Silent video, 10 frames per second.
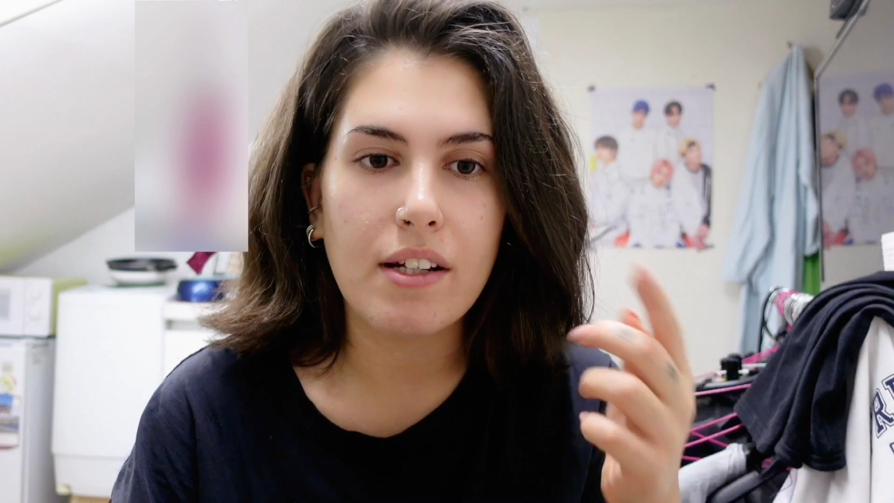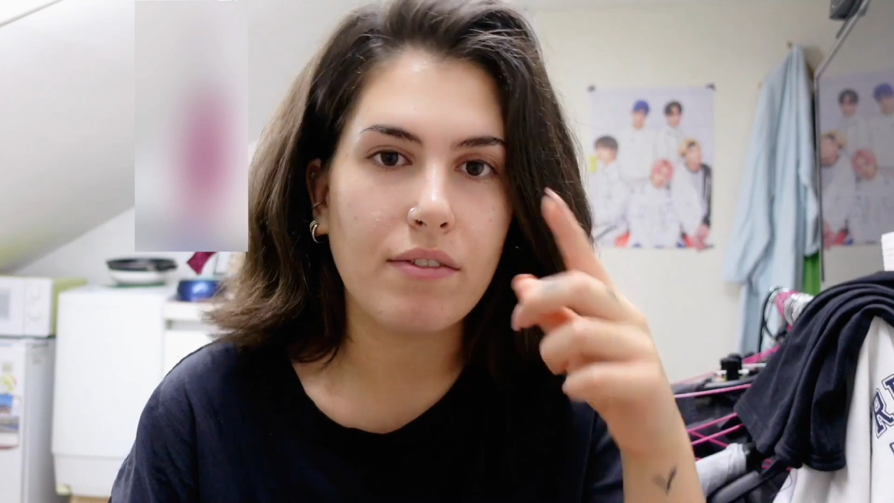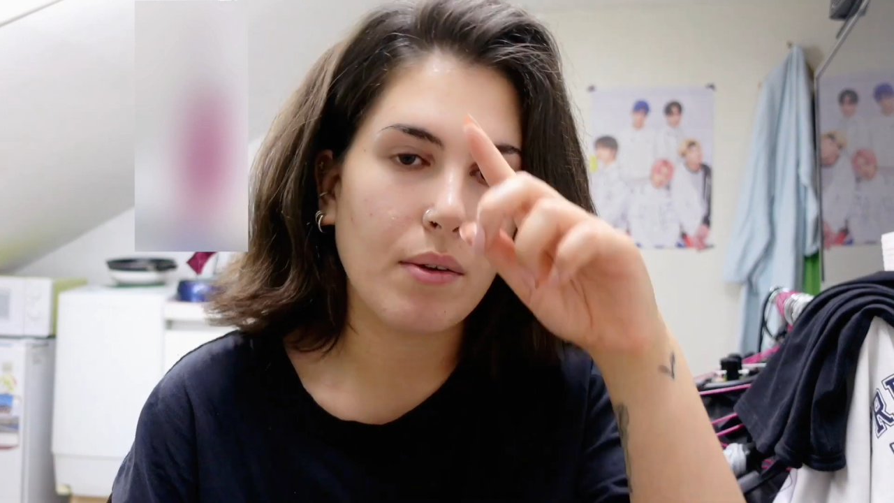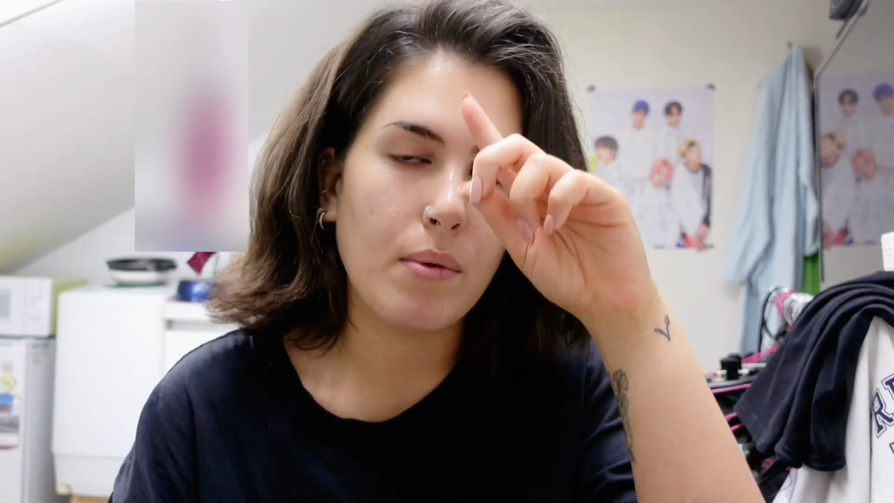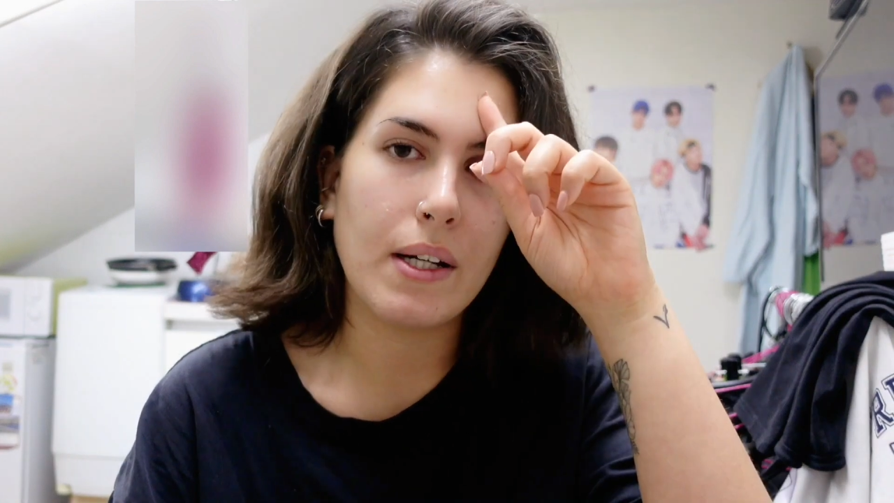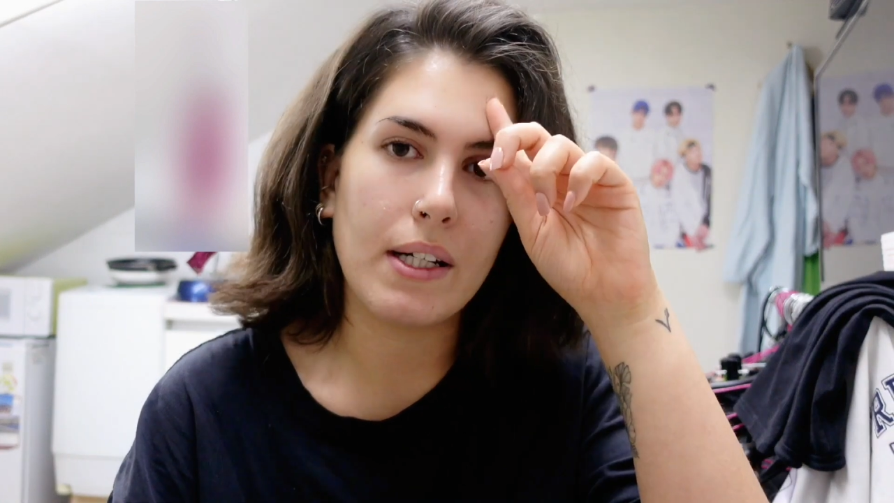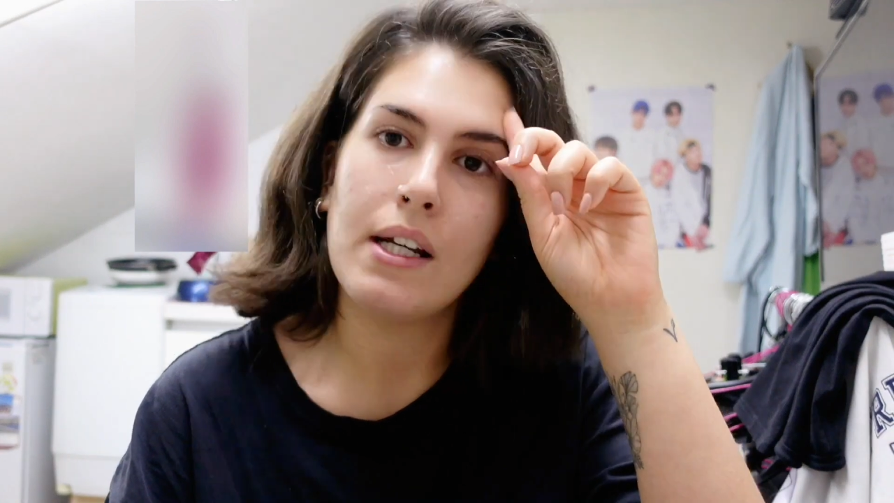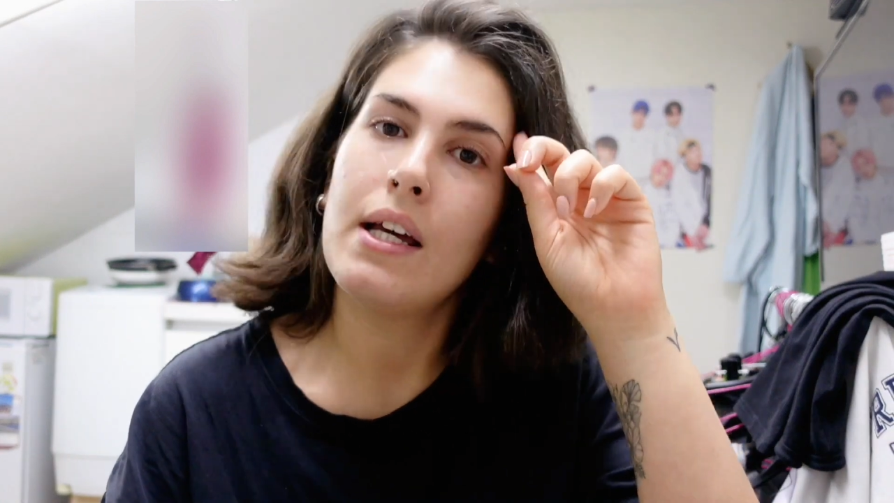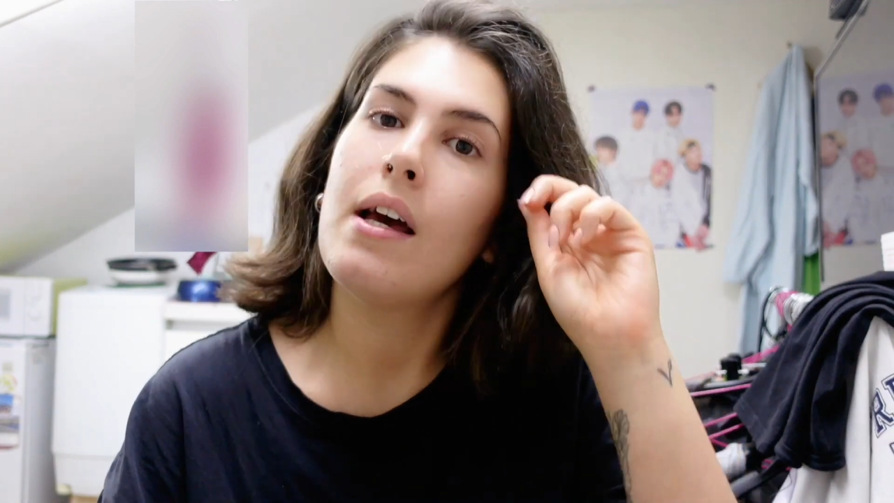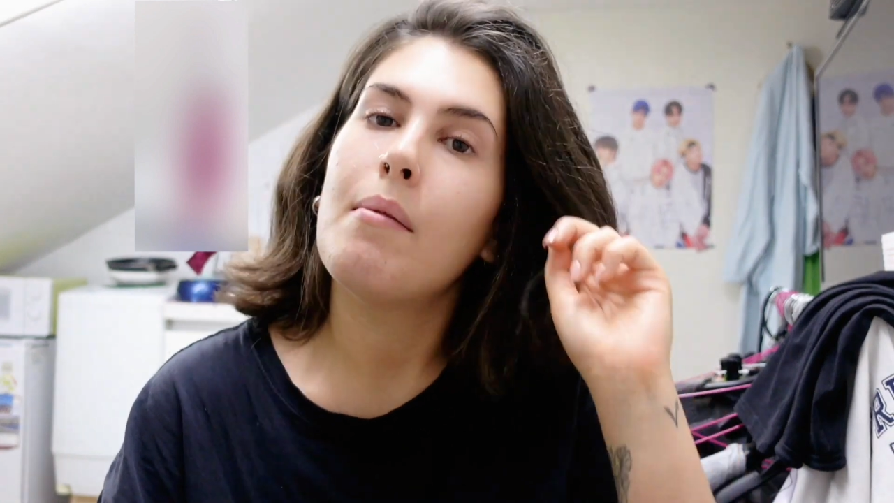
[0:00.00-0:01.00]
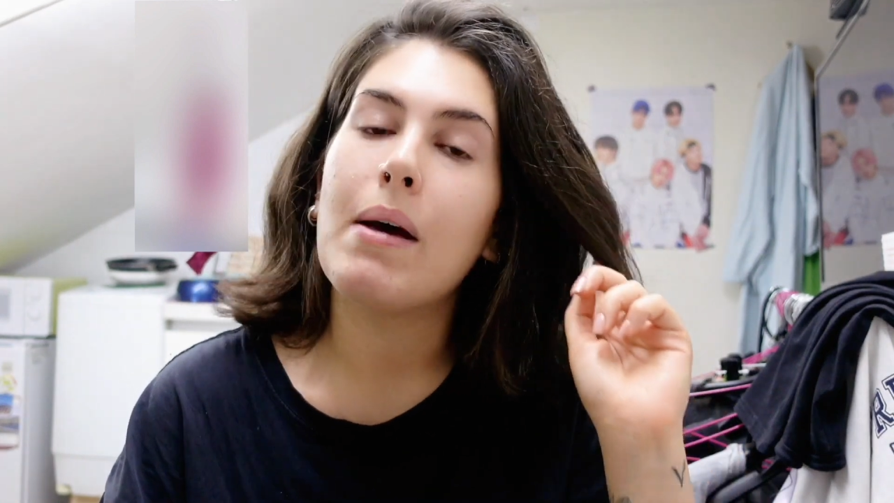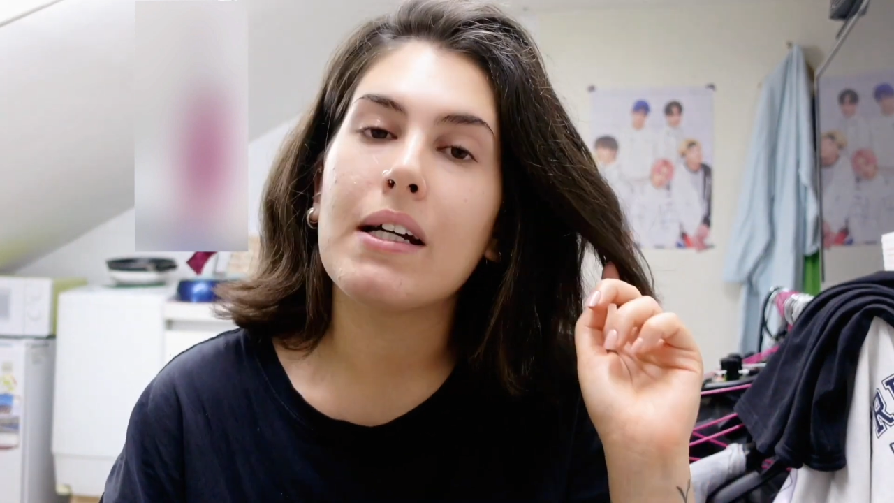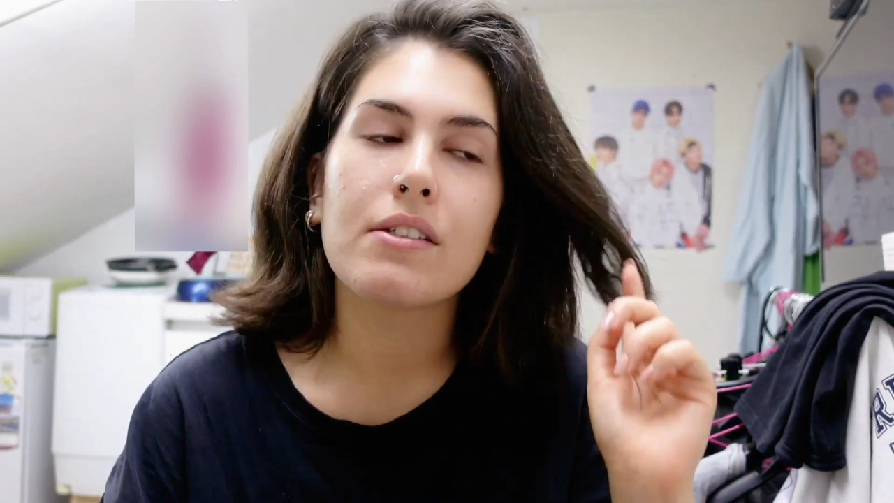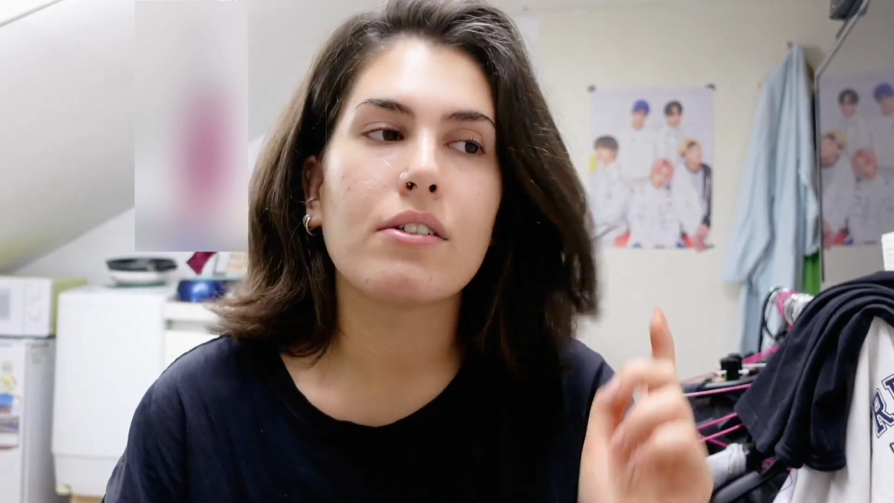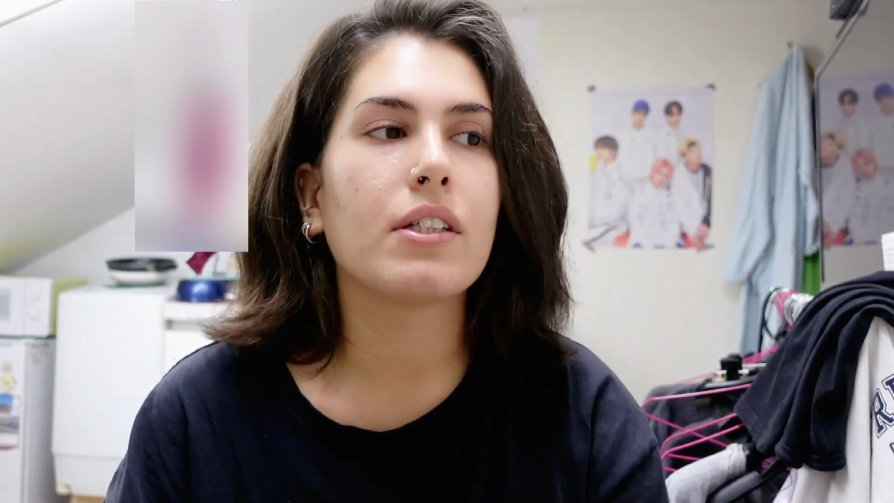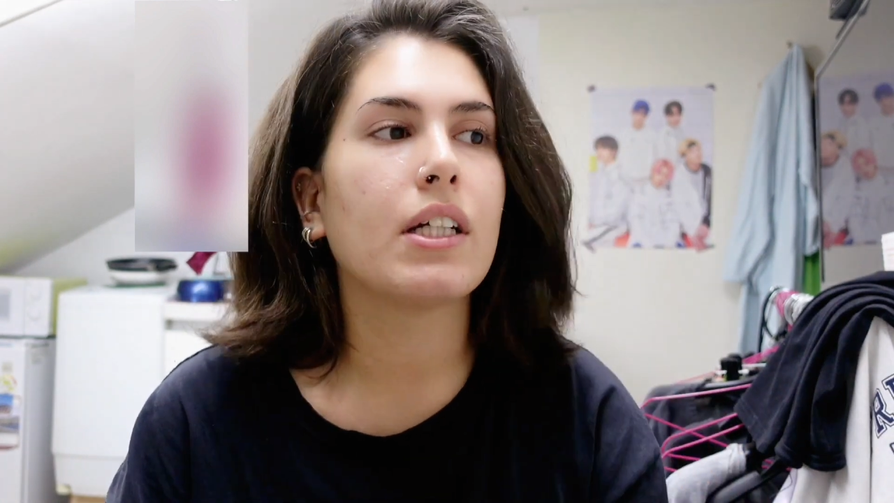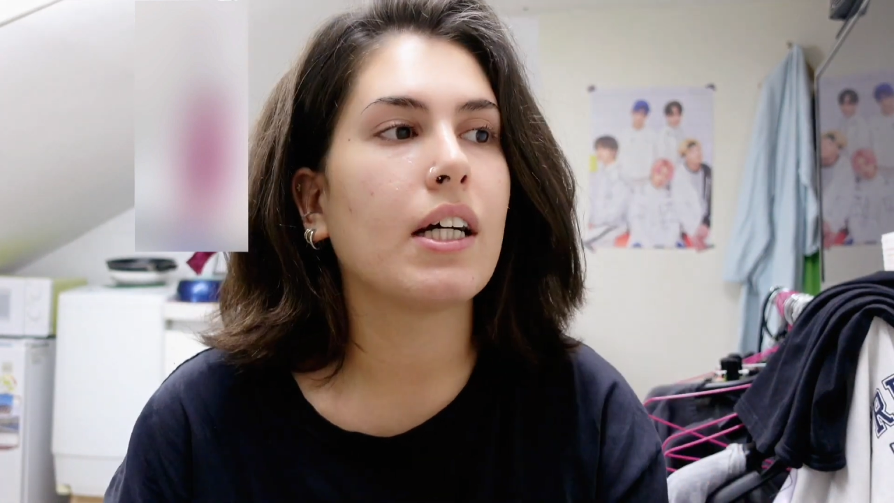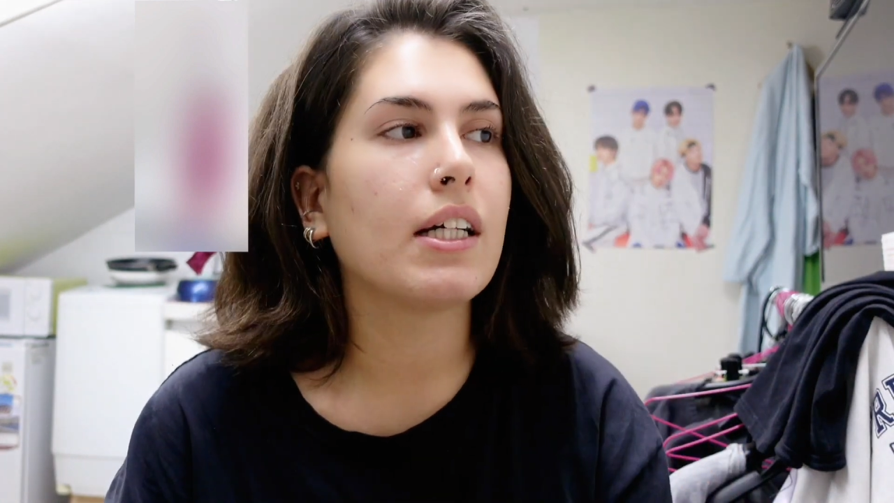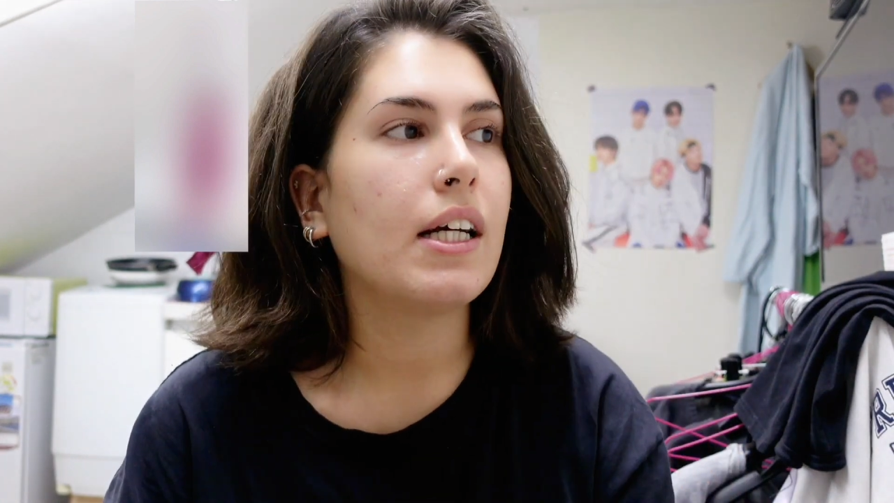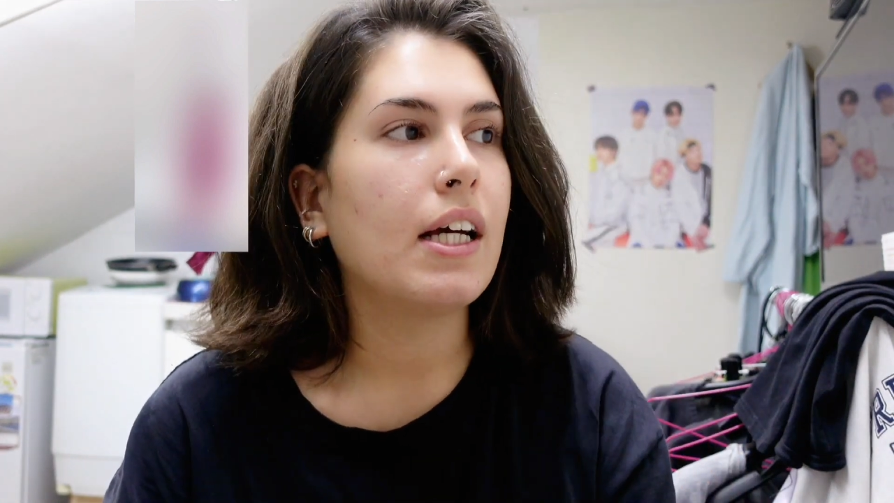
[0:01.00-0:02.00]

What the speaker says: if I wanted bangs or not.